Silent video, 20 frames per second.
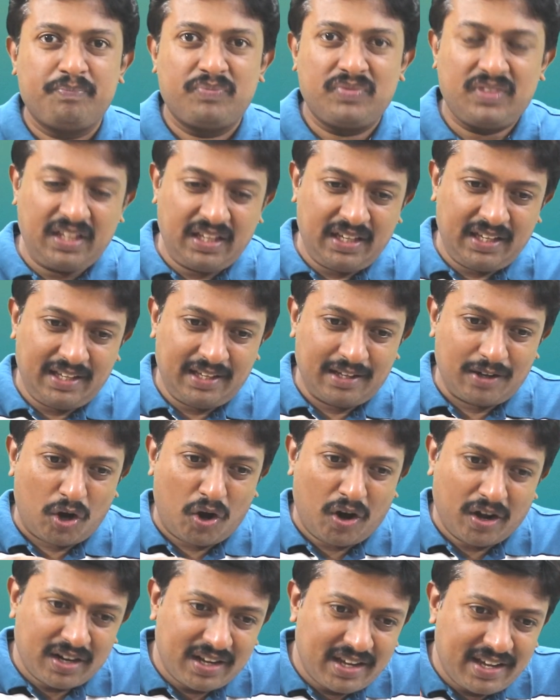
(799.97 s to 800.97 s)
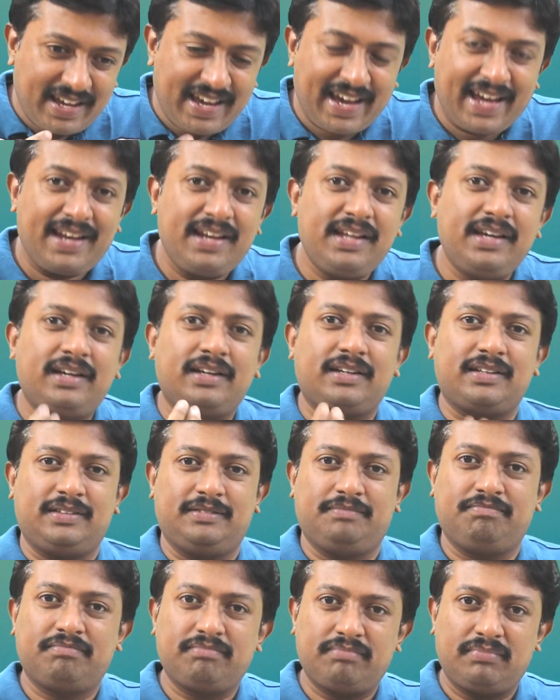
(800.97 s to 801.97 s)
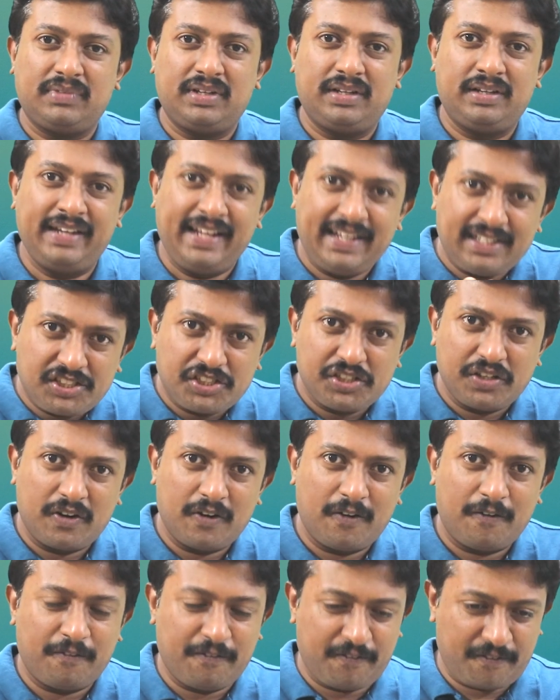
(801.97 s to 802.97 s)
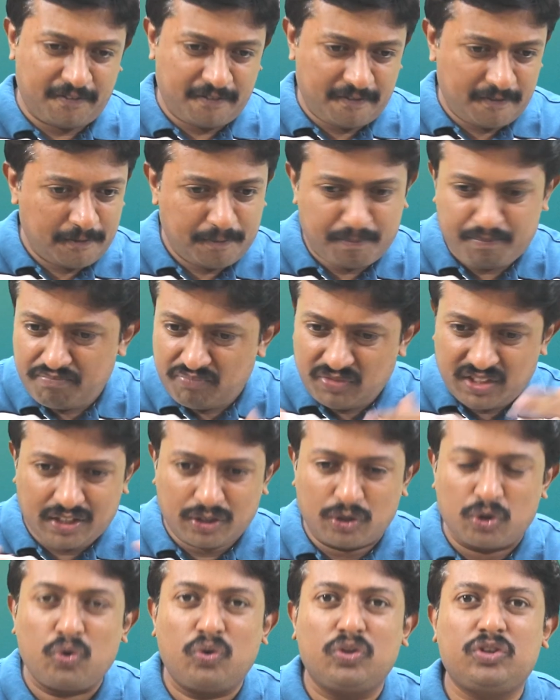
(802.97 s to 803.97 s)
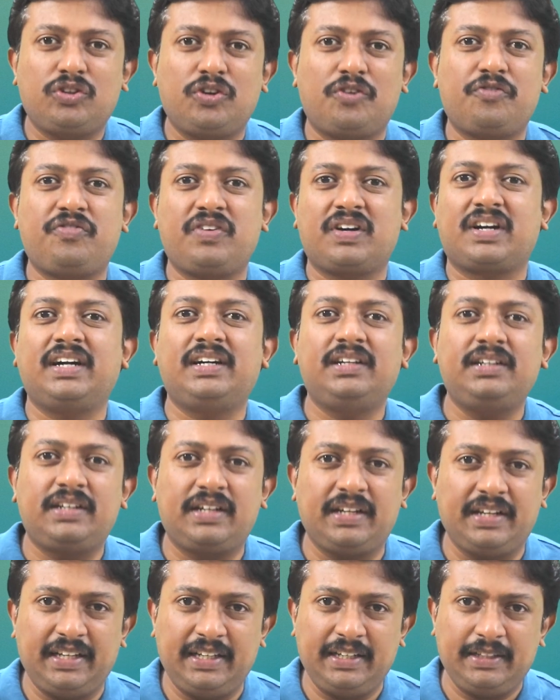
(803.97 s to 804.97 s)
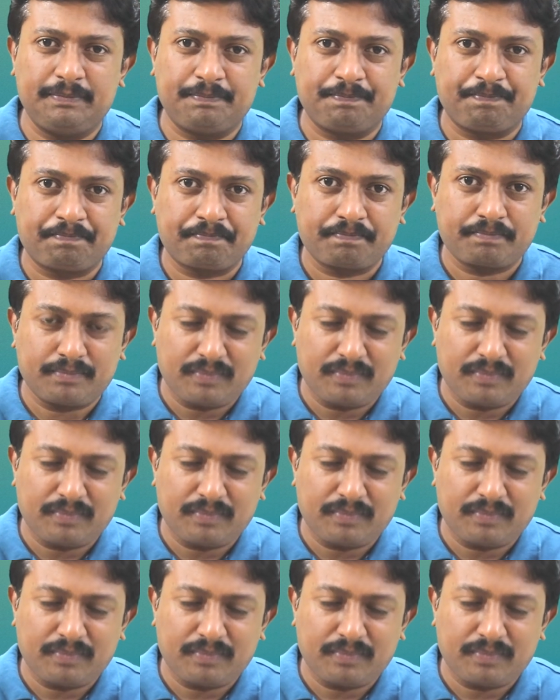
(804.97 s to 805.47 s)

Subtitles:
the organic nature of the growth of a country,